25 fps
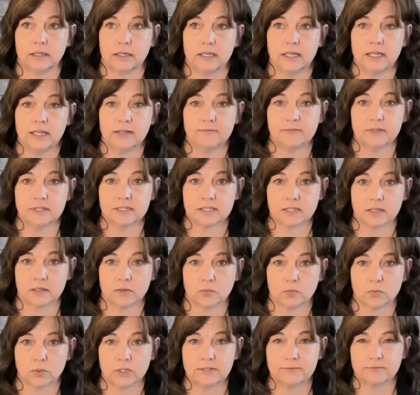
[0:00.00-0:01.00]
if it's a
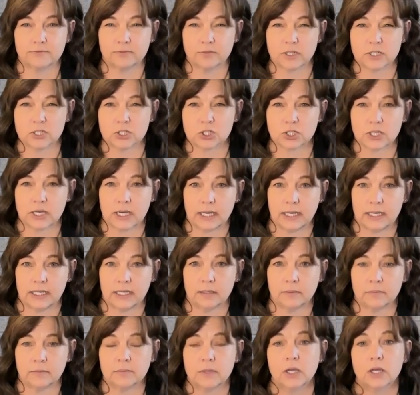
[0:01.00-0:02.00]
refreshed
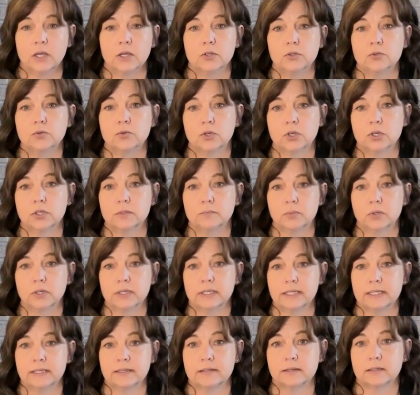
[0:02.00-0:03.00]
item, you could put
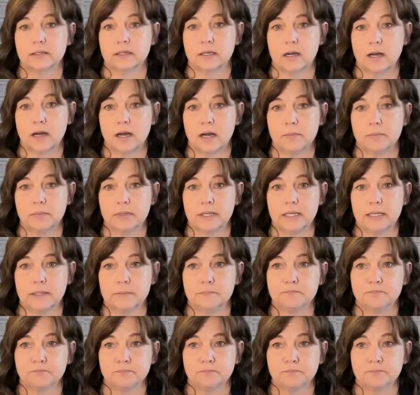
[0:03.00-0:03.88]
in the copy,